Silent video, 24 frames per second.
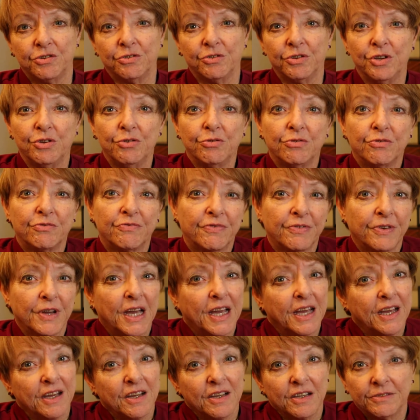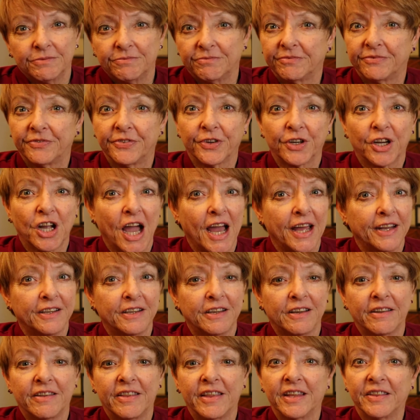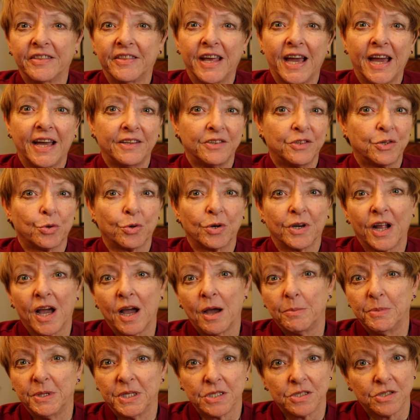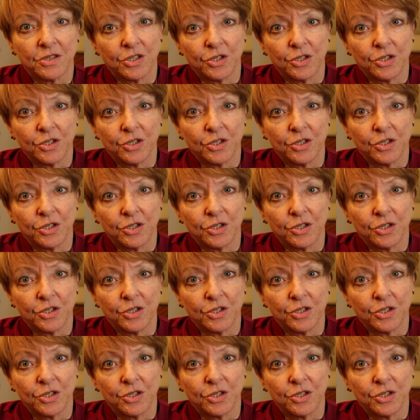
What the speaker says: You've forgotten that that doorknob is